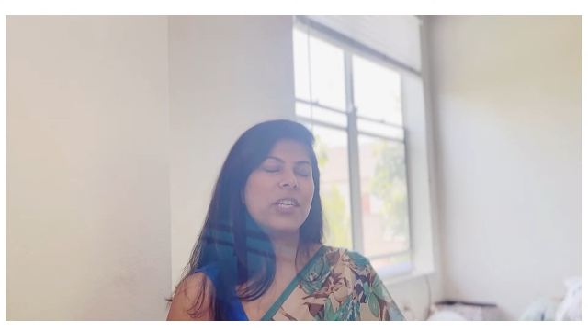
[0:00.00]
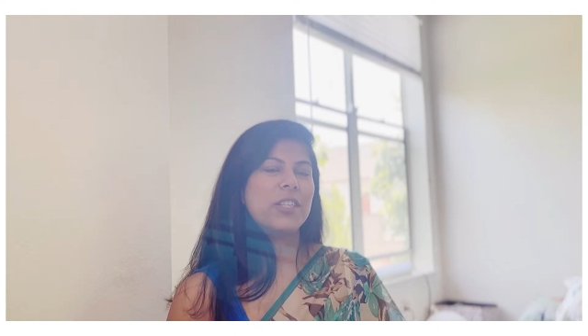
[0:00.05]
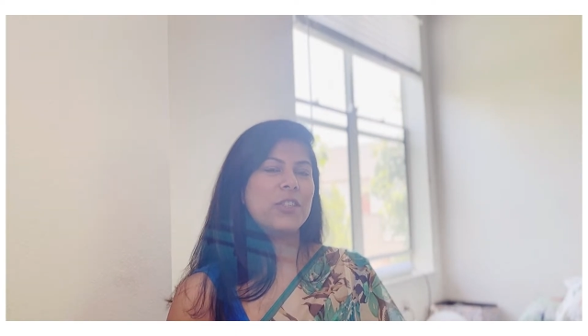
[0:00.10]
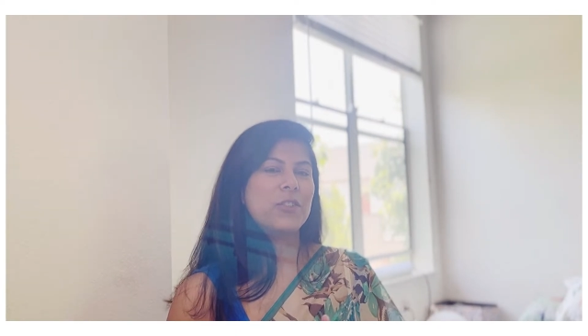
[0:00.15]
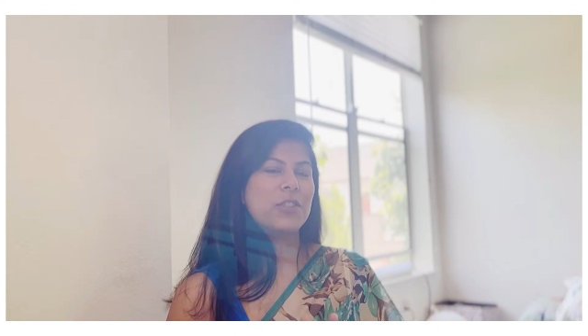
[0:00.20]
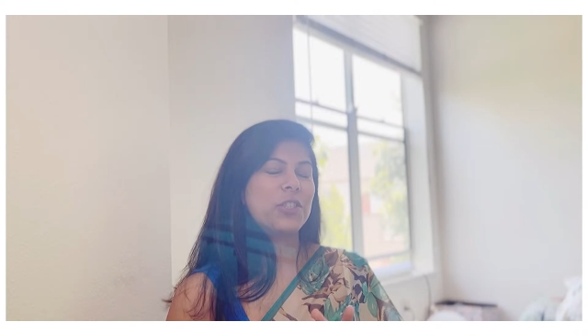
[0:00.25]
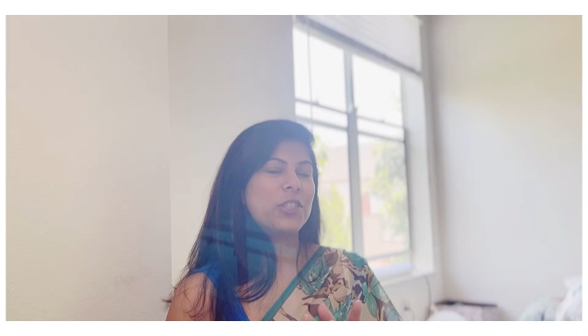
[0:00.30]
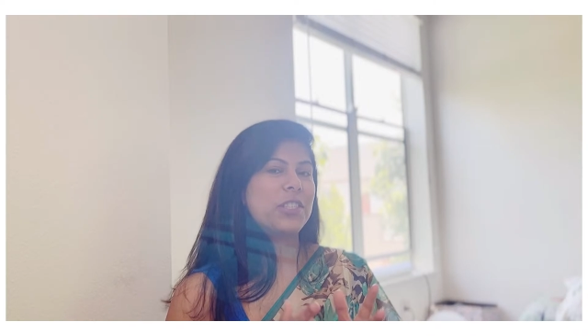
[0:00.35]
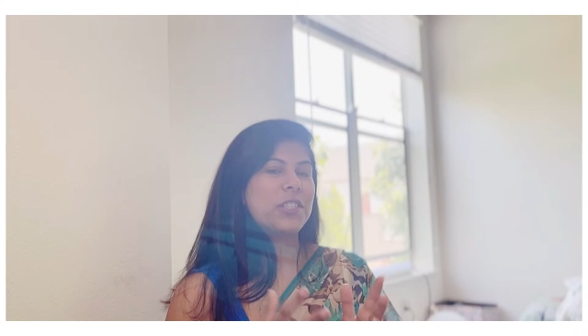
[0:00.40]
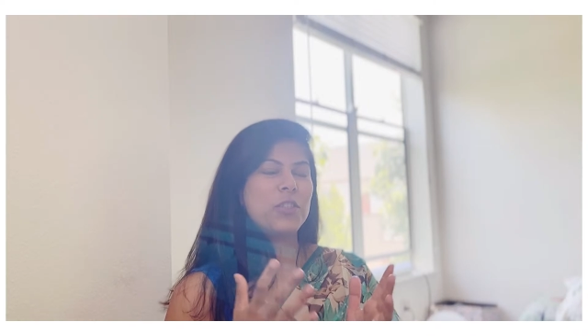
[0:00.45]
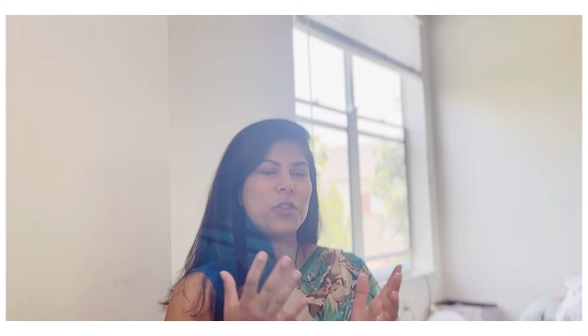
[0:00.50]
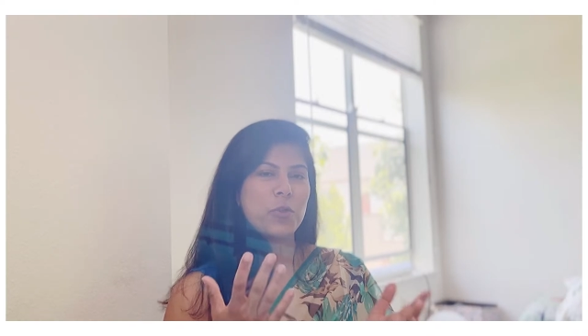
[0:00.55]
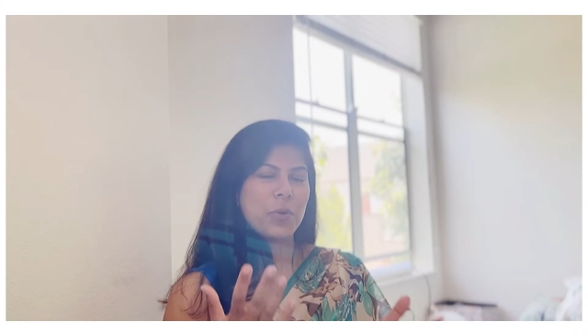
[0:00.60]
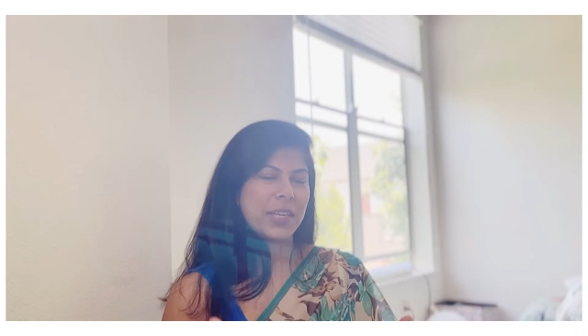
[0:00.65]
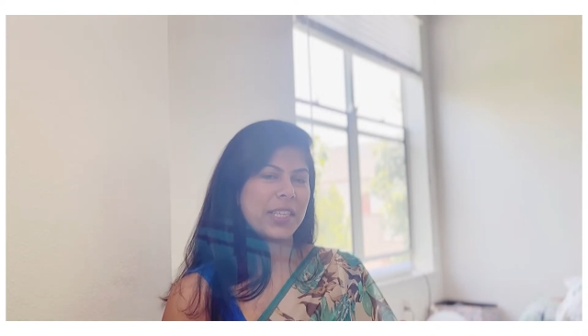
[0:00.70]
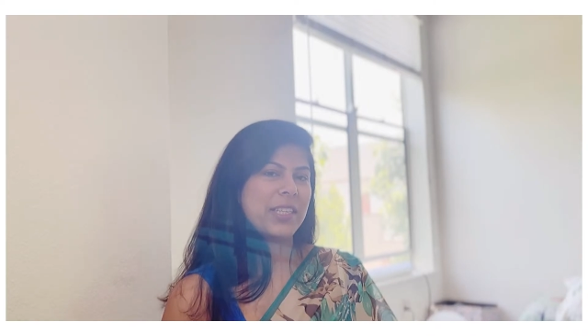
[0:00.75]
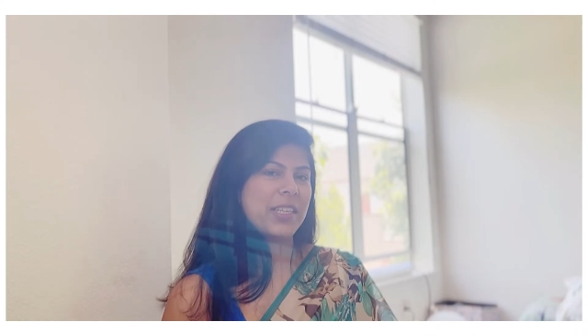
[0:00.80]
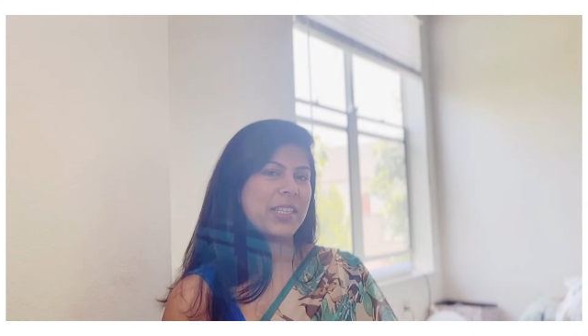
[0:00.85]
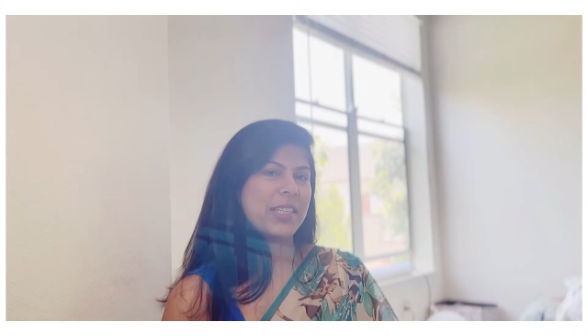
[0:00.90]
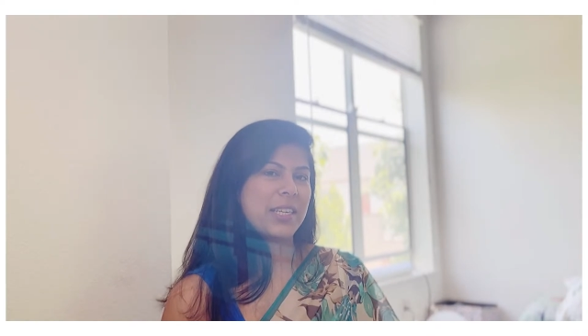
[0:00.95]
and you're just
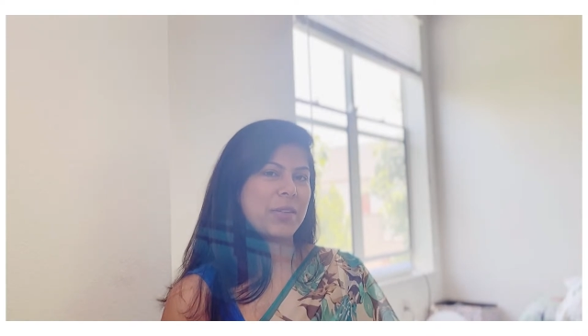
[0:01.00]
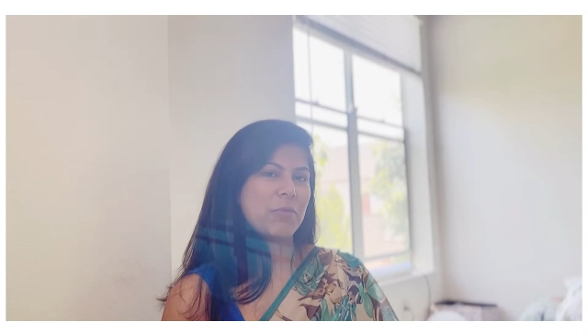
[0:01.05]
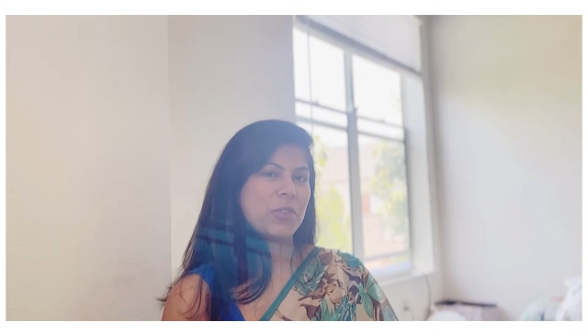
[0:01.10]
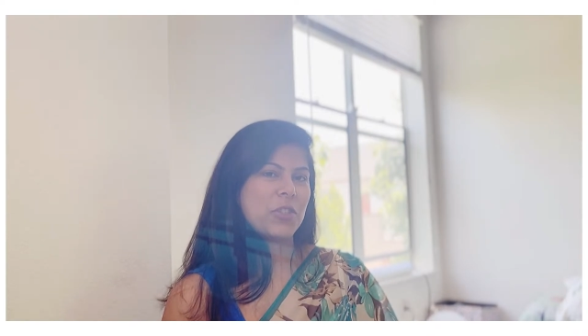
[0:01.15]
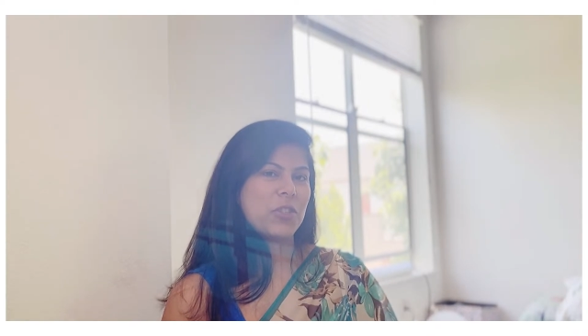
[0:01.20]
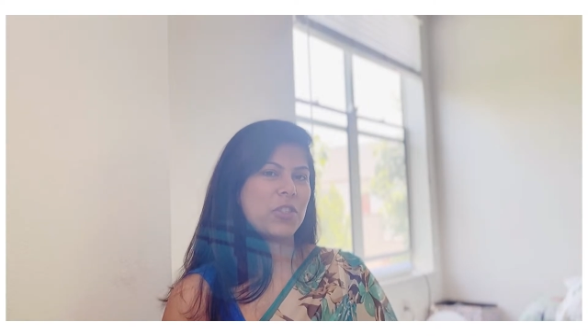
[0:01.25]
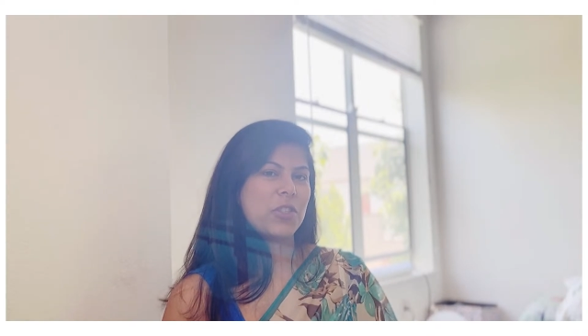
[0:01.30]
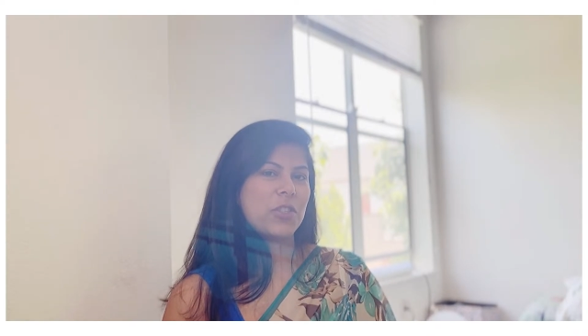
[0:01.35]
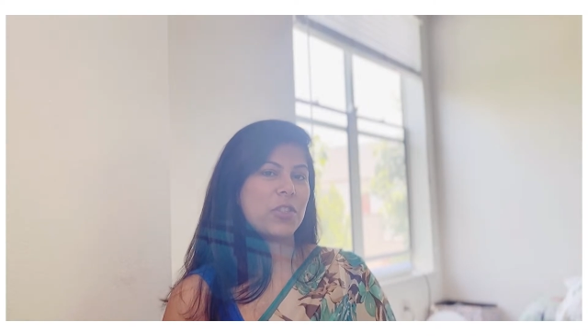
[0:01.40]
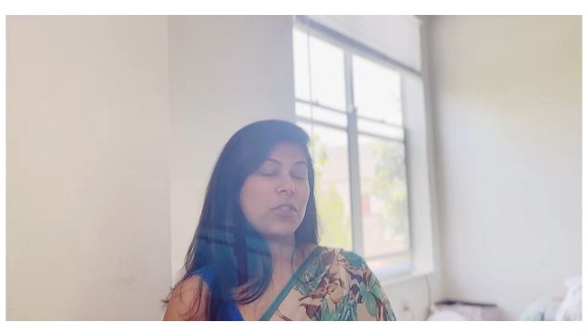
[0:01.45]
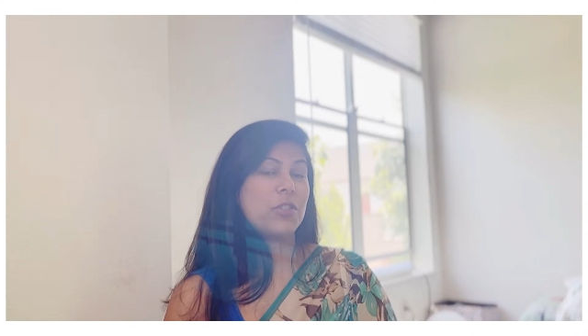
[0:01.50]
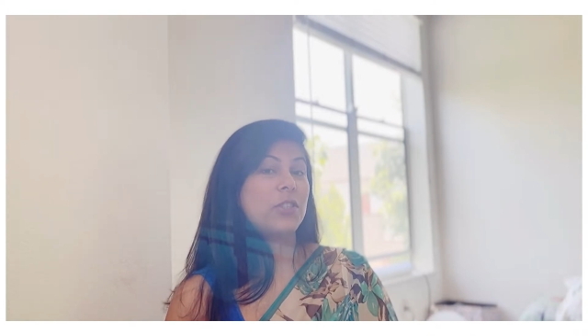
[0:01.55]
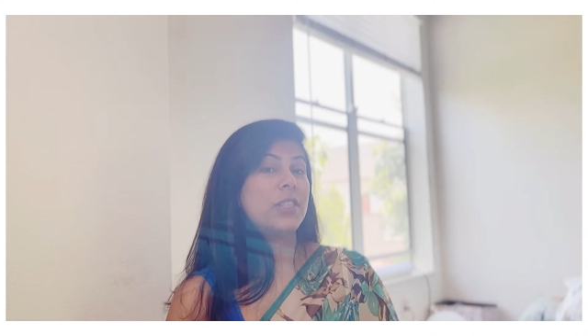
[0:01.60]
enjoying the time with the children.